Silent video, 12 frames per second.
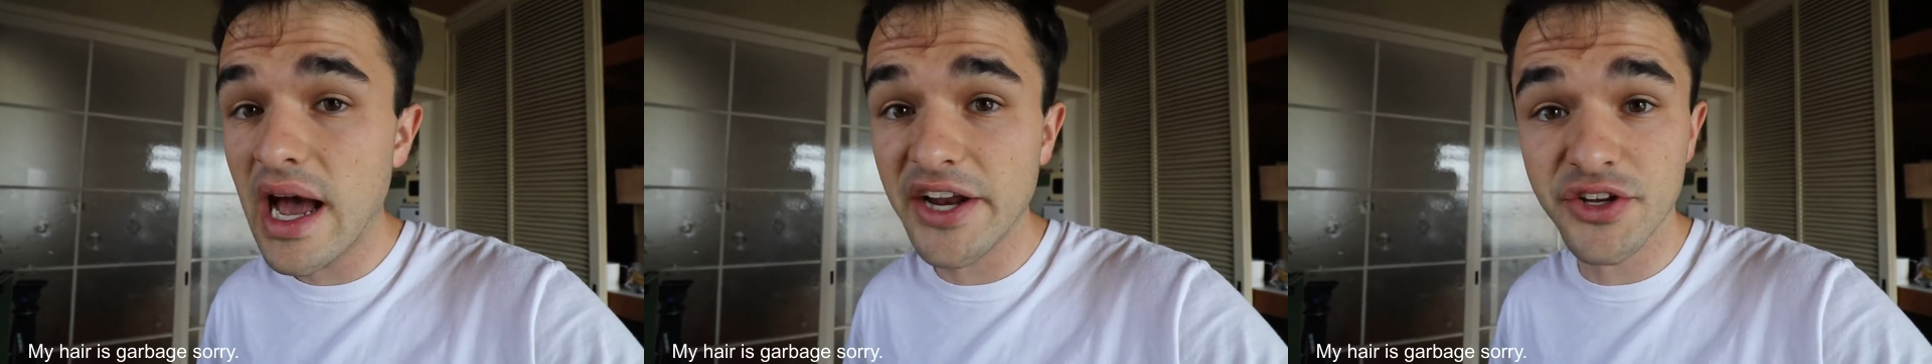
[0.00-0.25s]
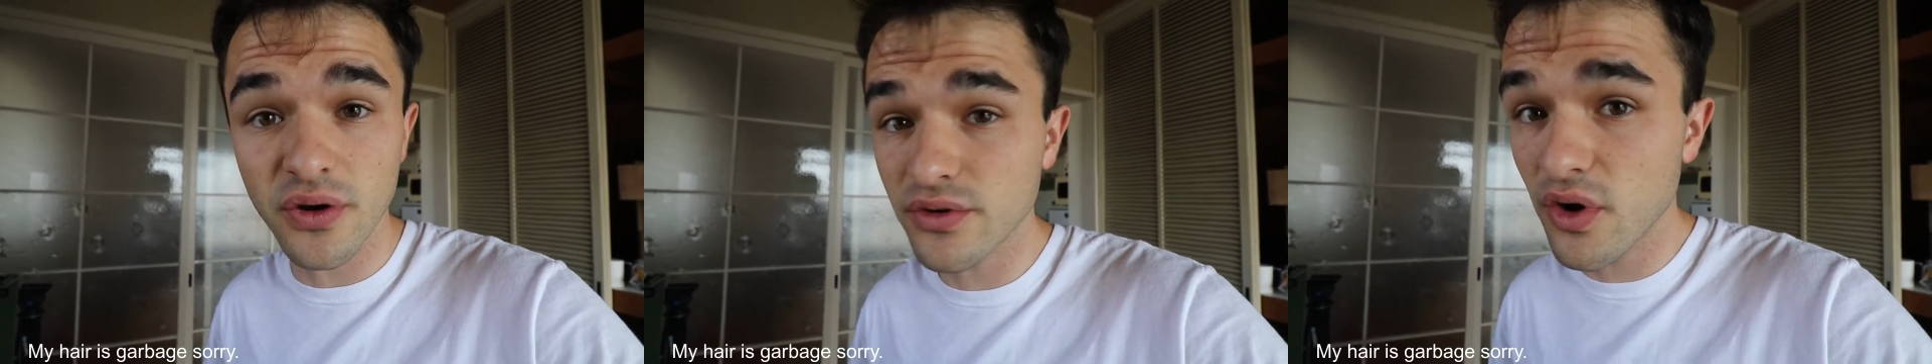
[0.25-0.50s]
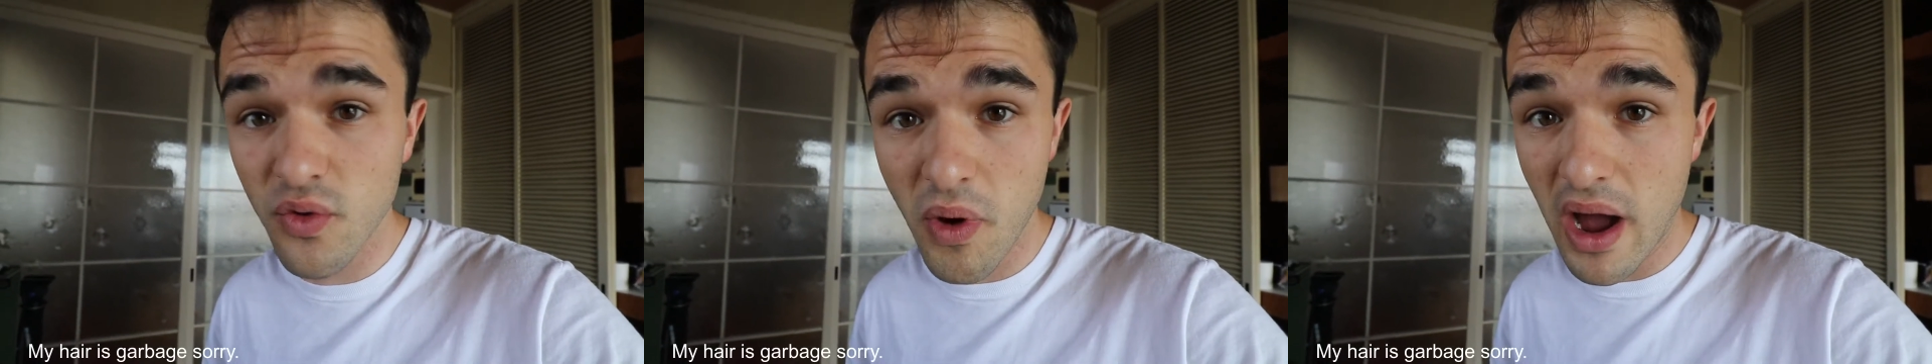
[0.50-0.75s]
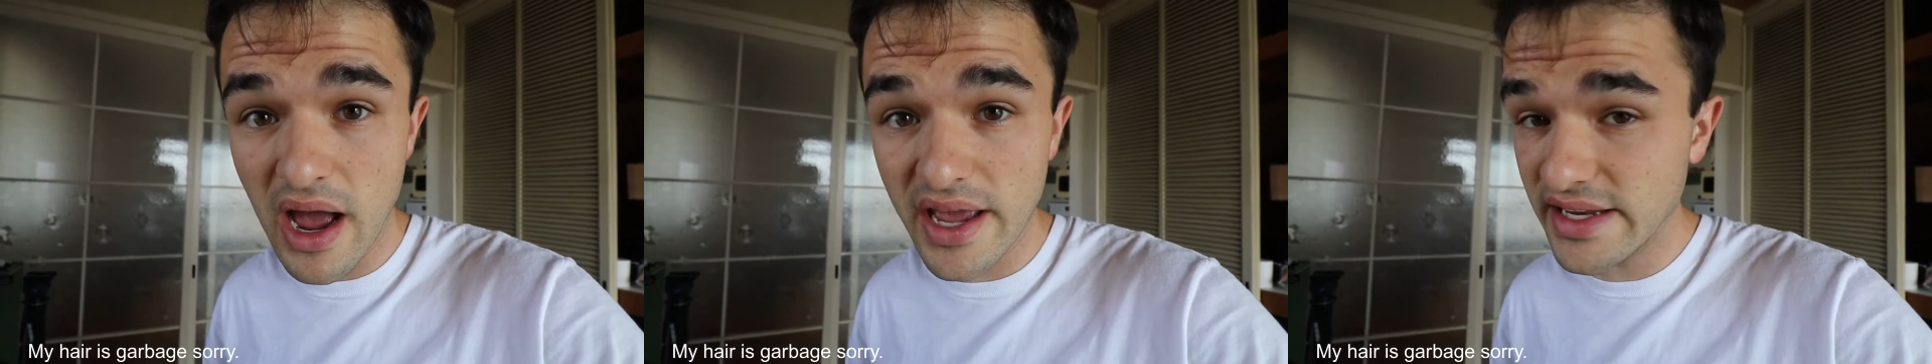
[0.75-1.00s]
I don't know
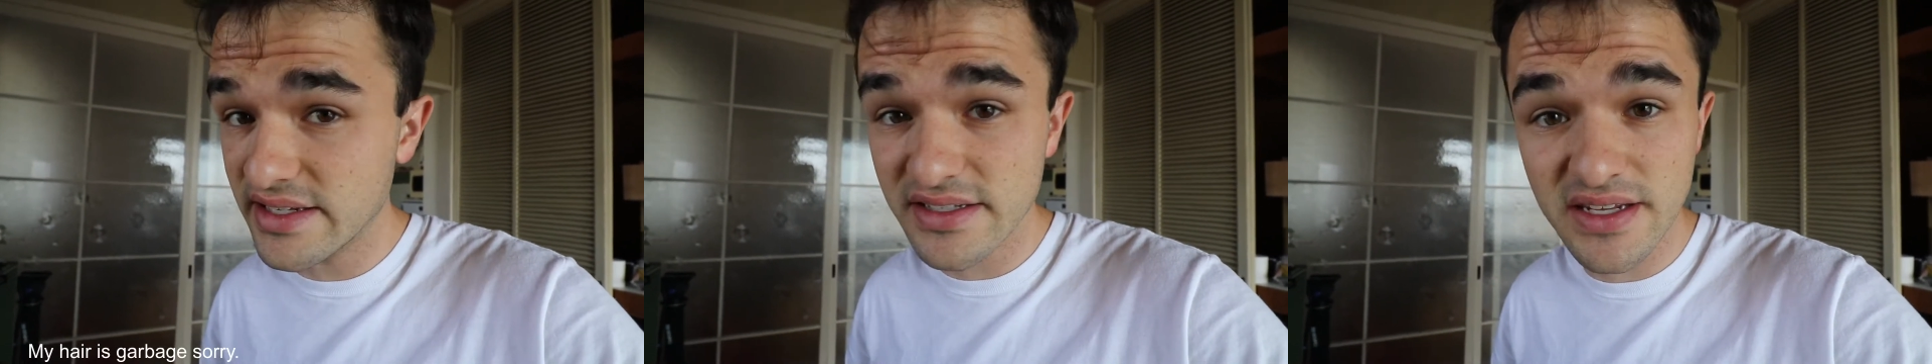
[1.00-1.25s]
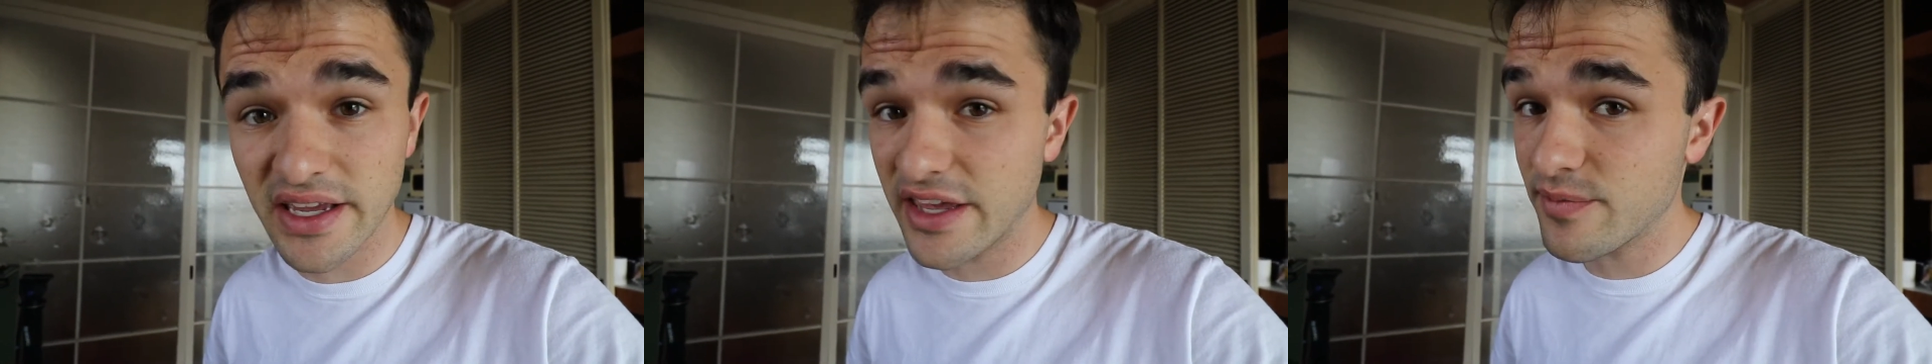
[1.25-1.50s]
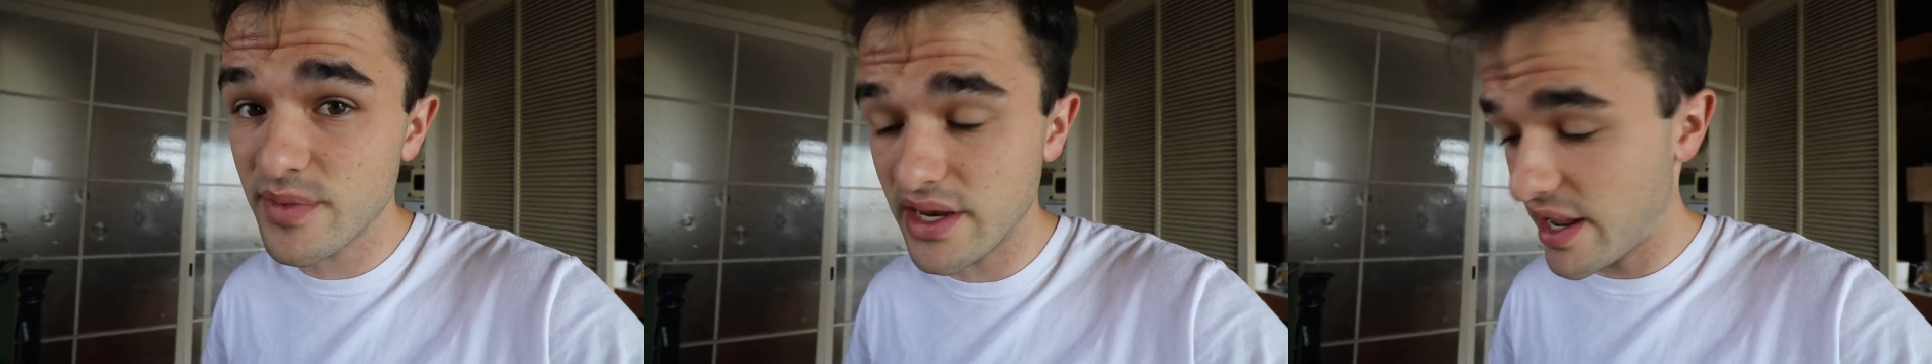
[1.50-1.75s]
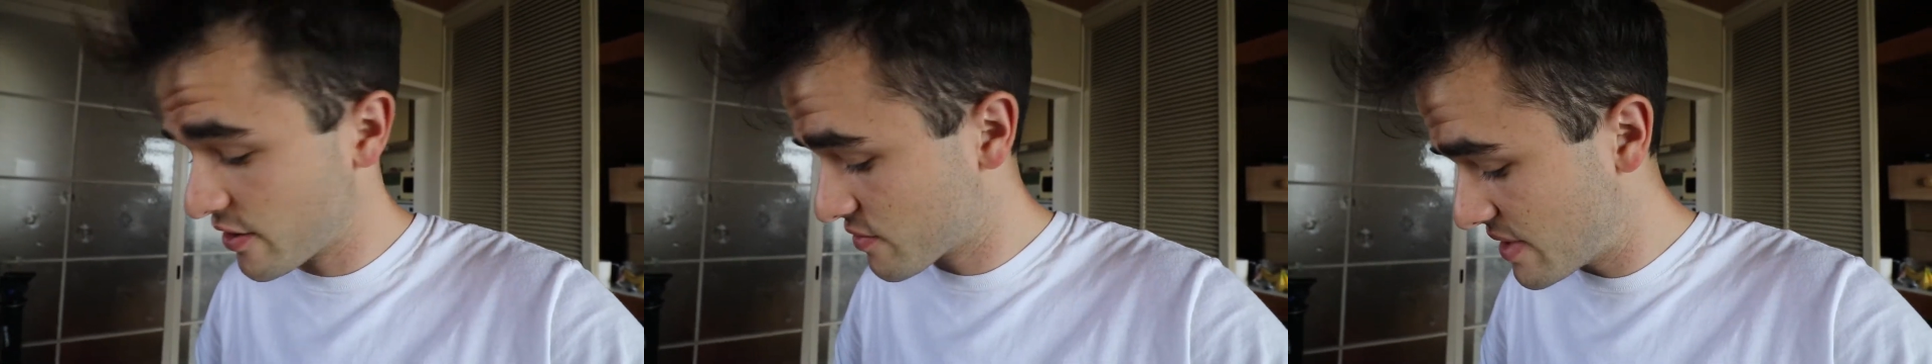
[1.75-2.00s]
why. It does not give me
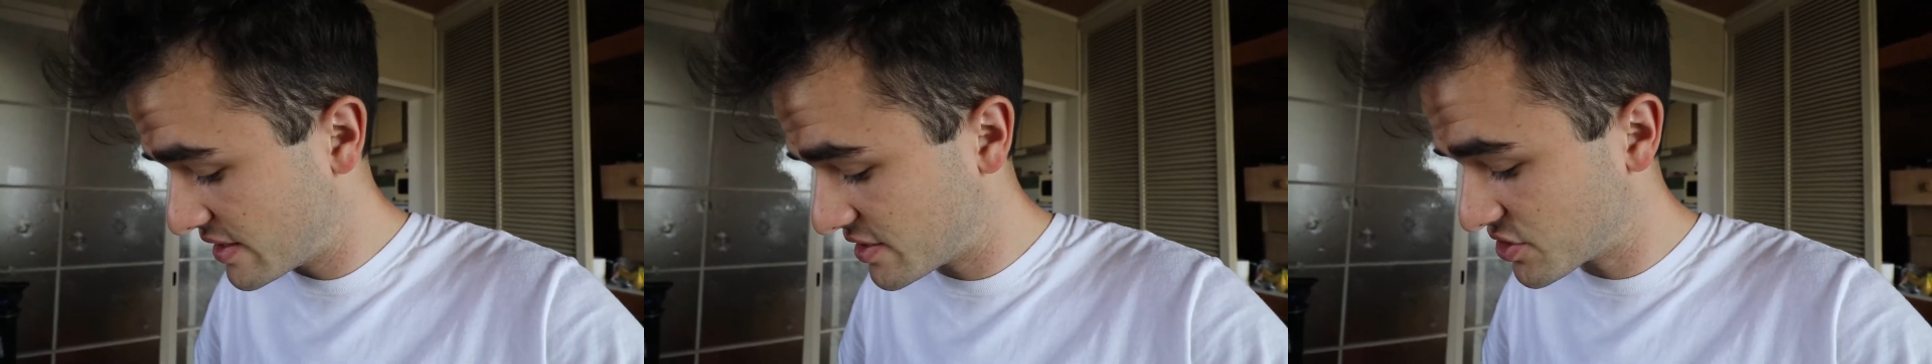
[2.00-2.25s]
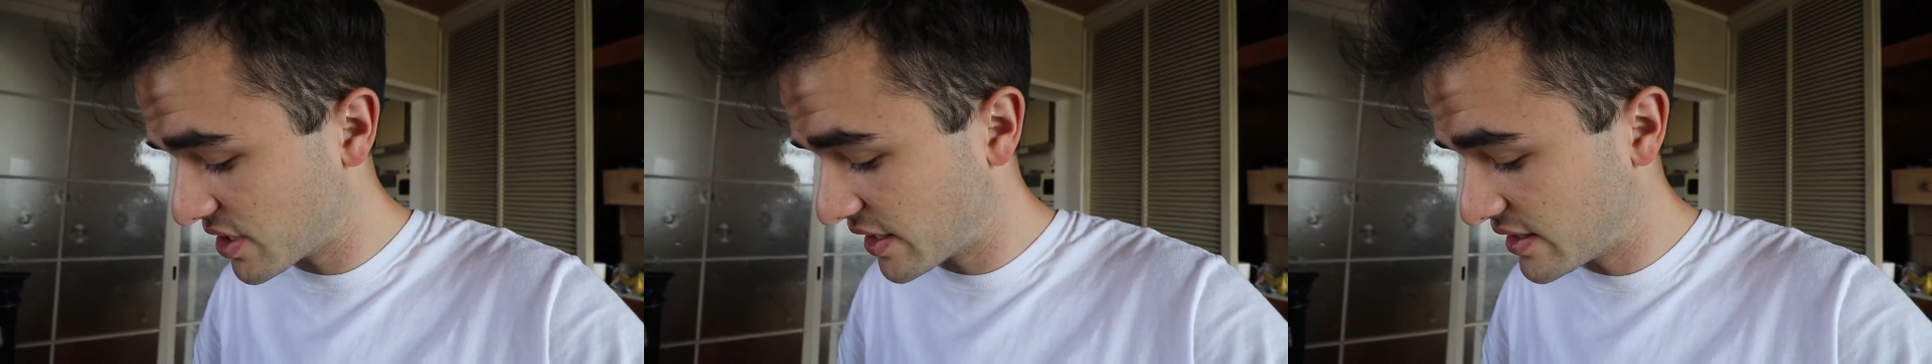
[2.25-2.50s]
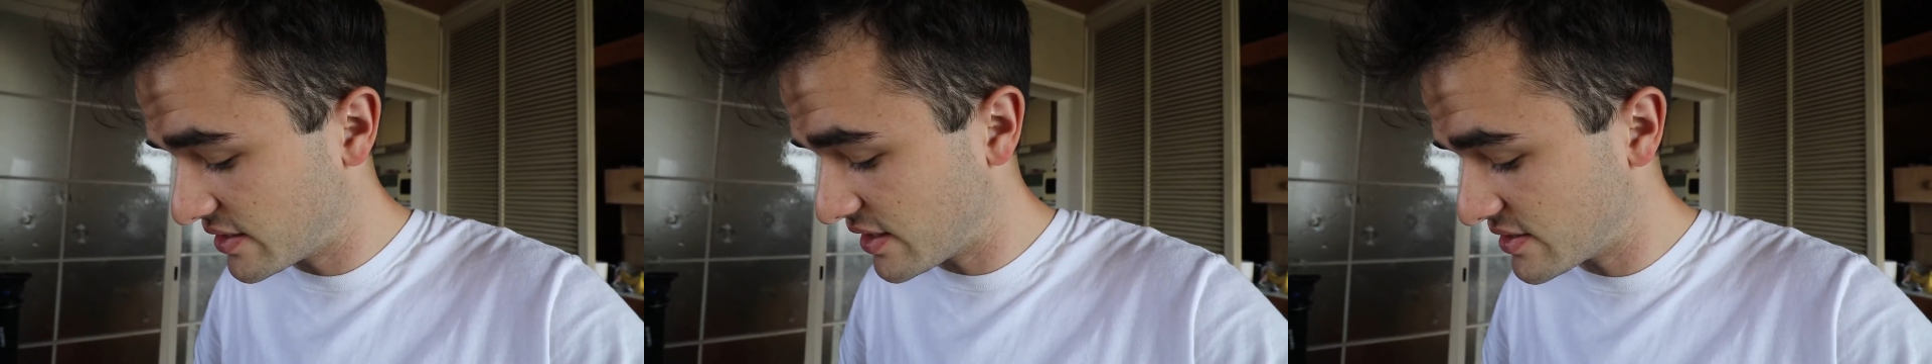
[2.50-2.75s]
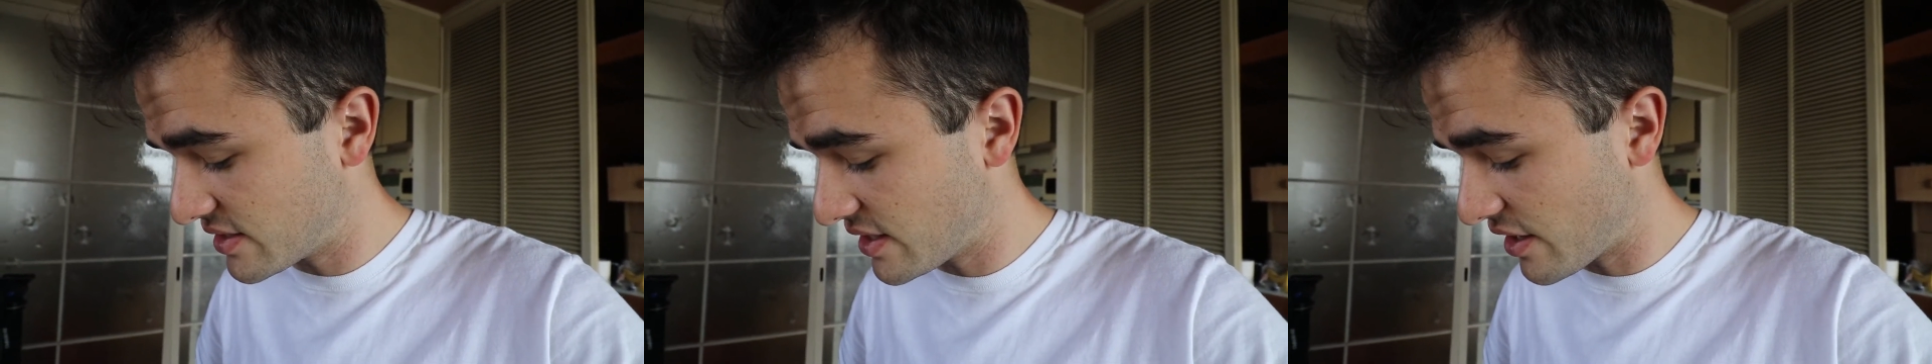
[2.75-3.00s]
an error message like it
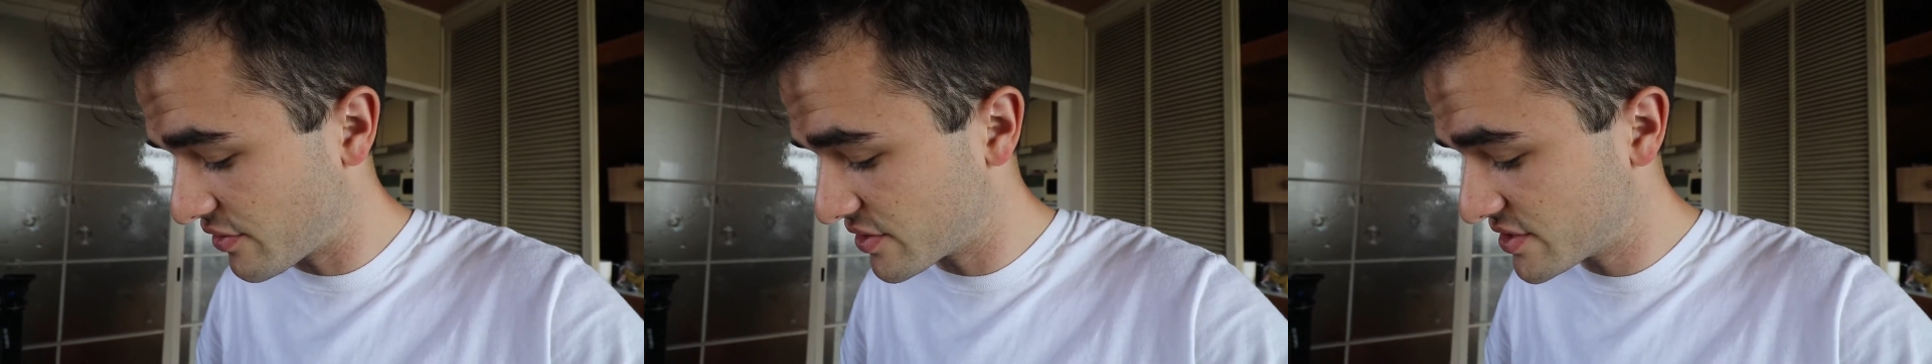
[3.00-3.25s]
does in the other